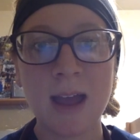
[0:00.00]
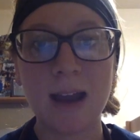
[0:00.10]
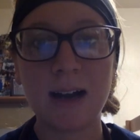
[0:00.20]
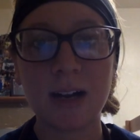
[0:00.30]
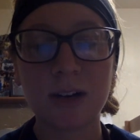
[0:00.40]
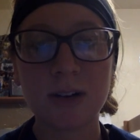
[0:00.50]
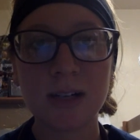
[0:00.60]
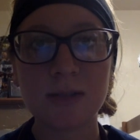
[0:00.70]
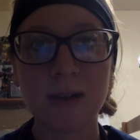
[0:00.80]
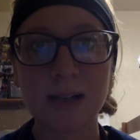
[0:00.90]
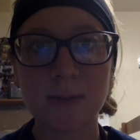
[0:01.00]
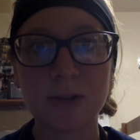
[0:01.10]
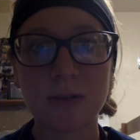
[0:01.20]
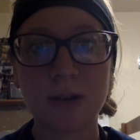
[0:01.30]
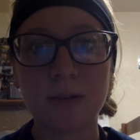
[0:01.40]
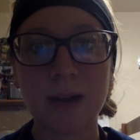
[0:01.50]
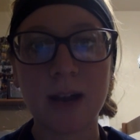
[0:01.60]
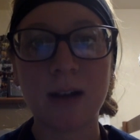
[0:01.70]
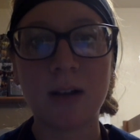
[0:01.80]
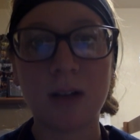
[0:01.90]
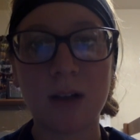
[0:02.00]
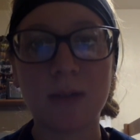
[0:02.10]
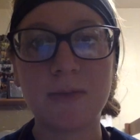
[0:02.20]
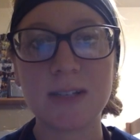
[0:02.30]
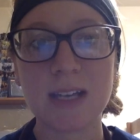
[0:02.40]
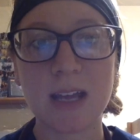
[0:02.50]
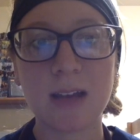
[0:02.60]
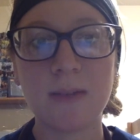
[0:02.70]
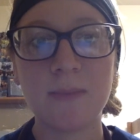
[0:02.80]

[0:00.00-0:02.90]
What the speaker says: and an increased respiratory rate along with fatigue.